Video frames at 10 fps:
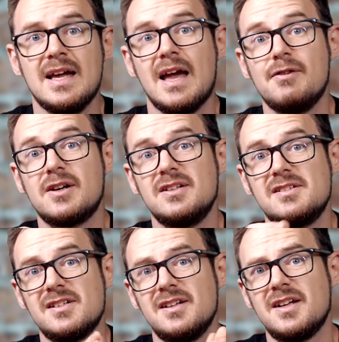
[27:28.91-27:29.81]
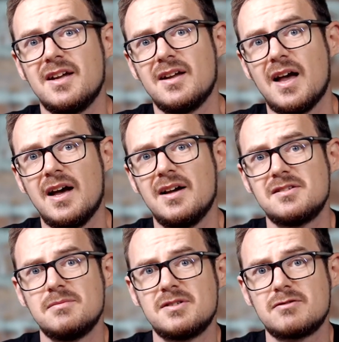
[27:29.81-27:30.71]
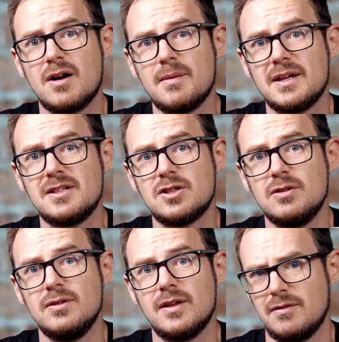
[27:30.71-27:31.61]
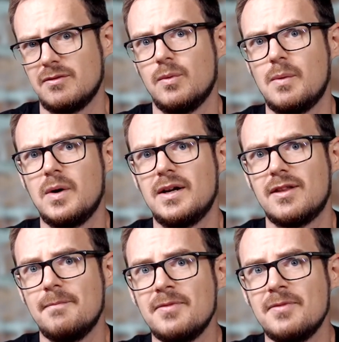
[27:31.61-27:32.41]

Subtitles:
If you consider subscribing to that went weird then.